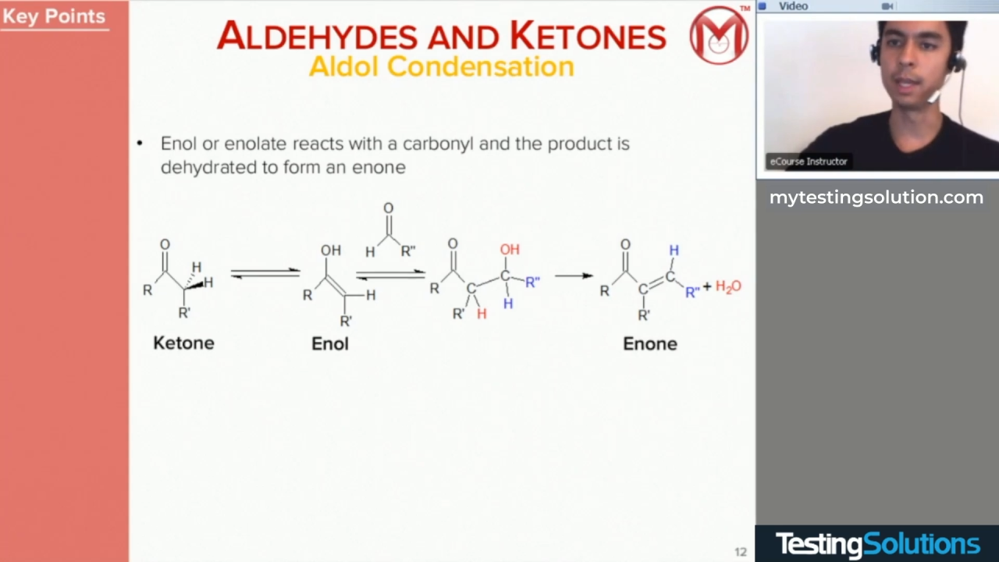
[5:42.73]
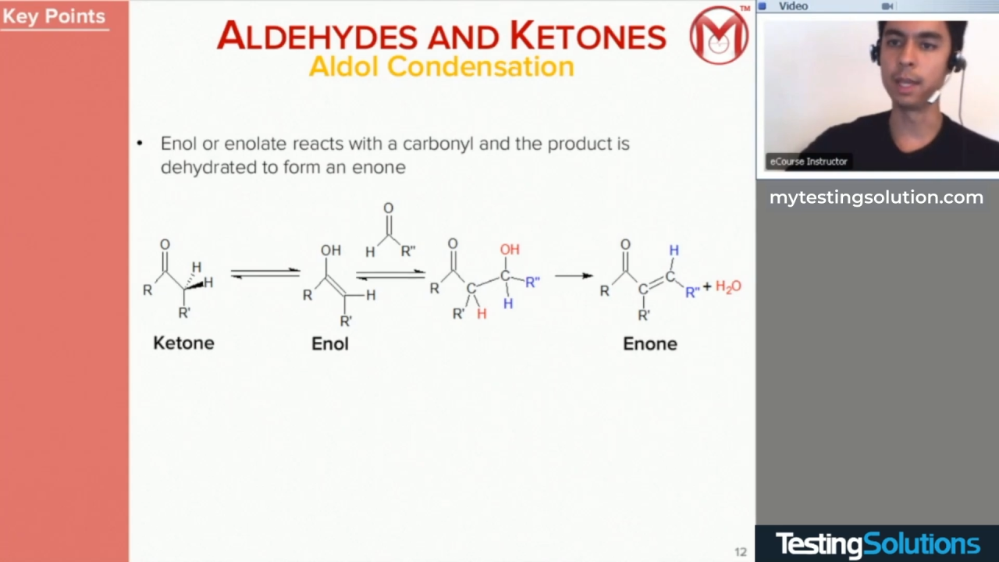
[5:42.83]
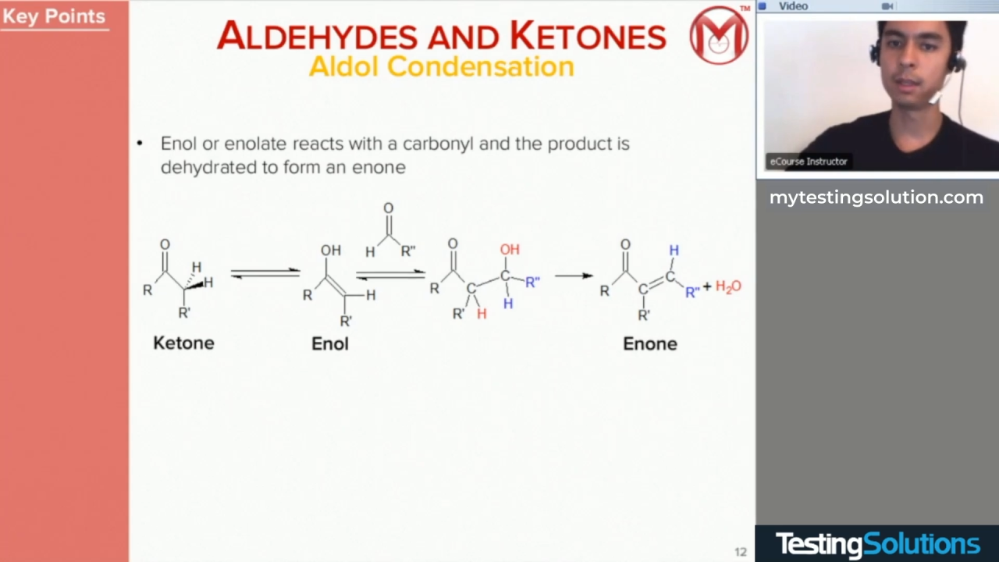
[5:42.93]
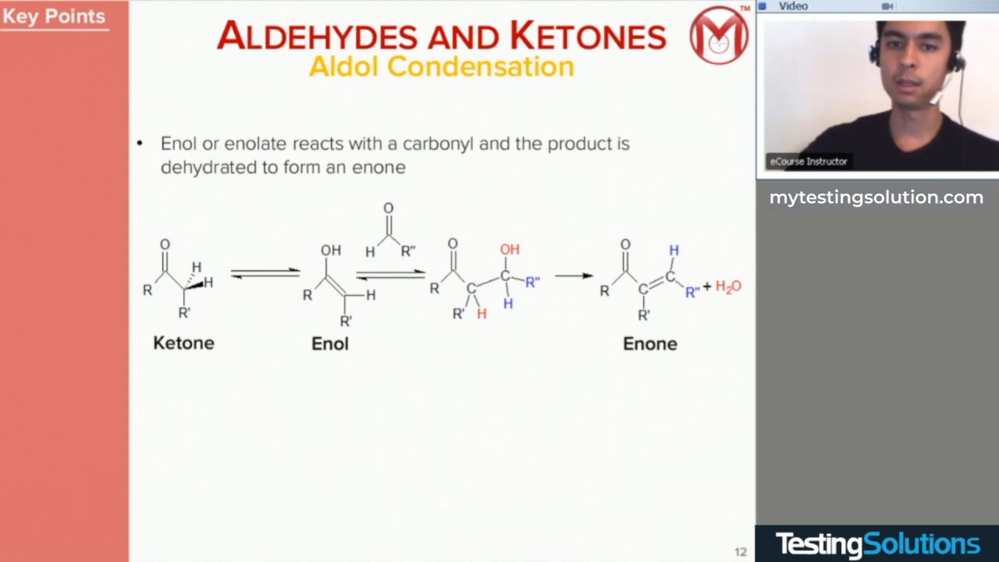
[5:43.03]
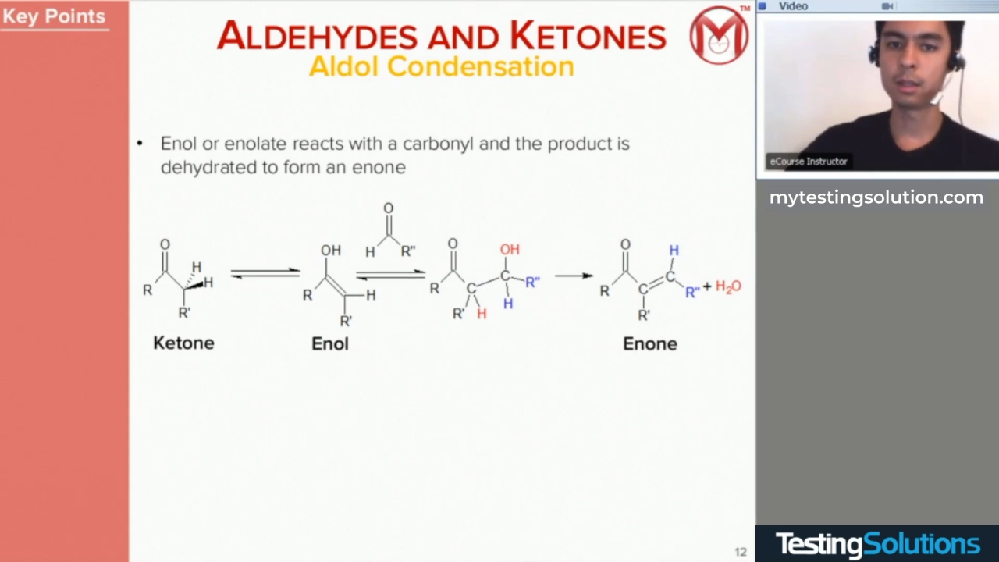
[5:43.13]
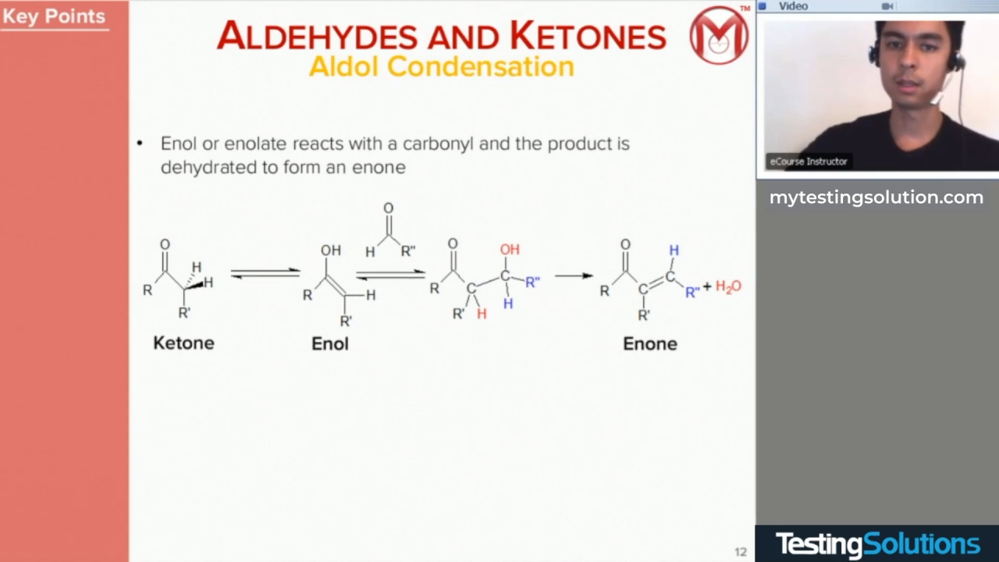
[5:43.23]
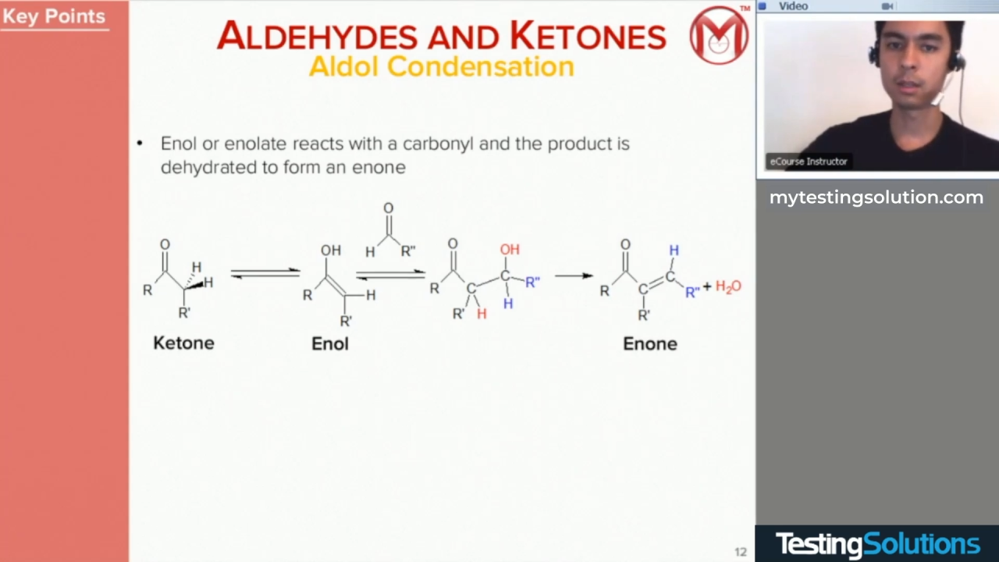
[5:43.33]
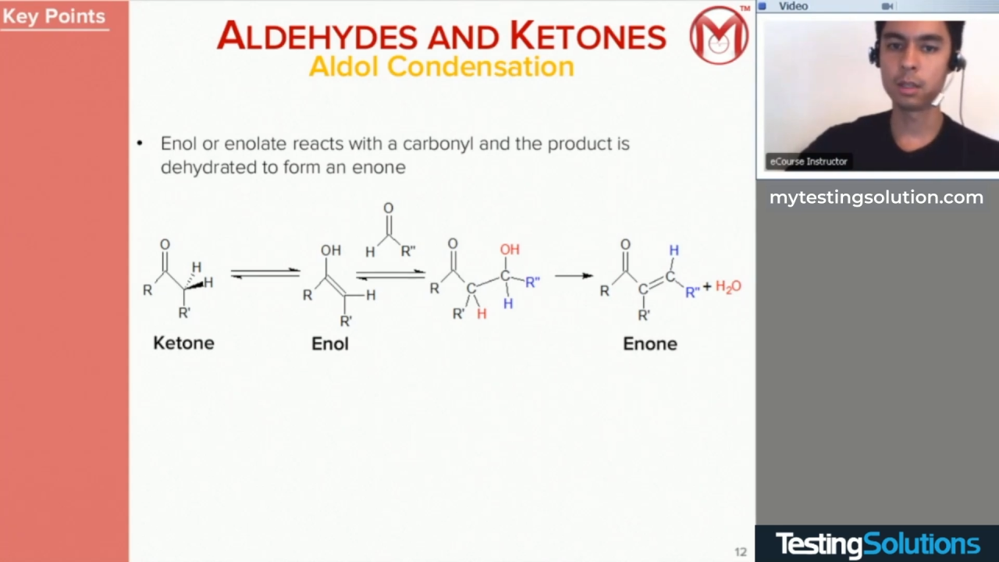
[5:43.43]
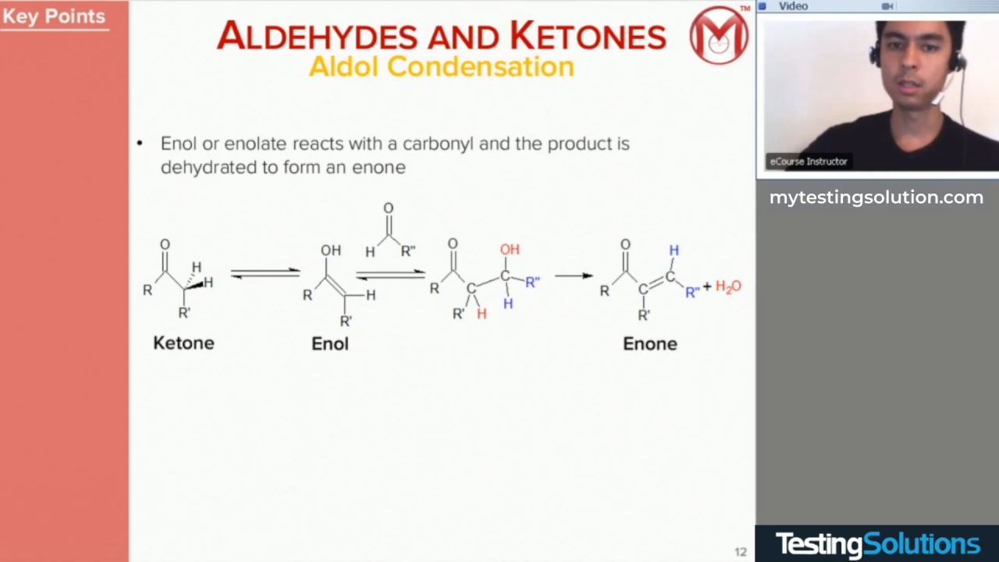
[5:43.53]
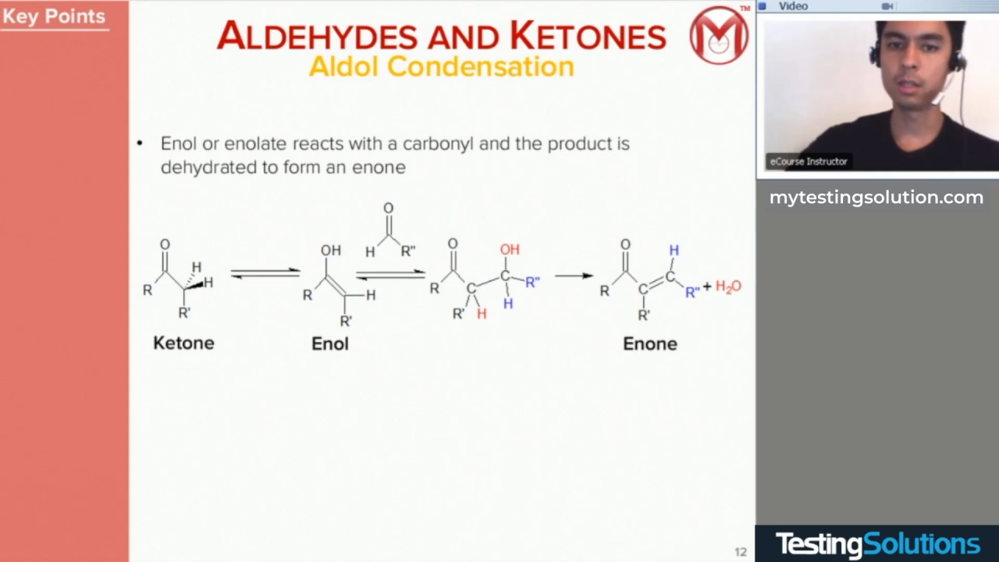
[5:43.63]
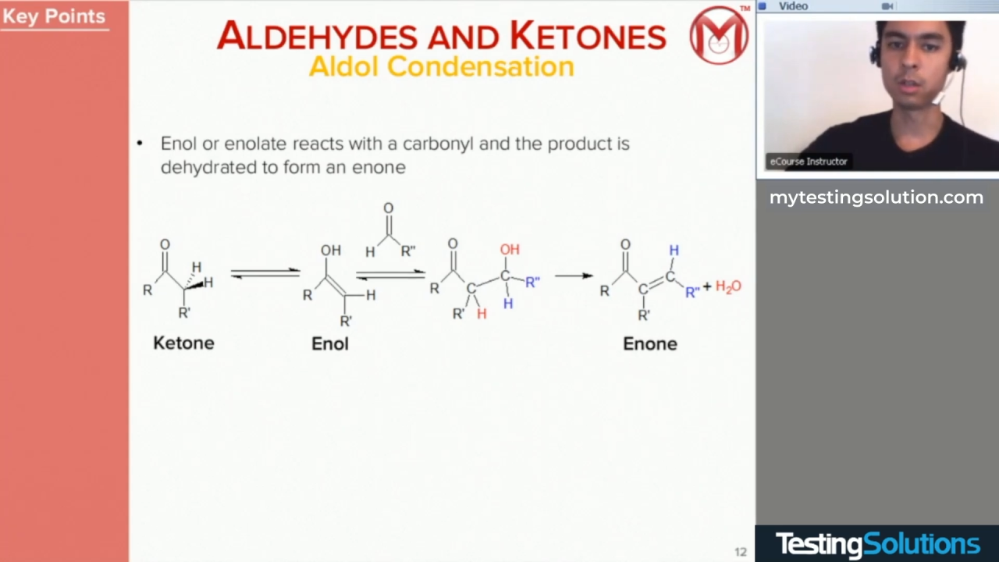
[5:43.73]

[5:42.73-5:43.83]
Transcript: ketone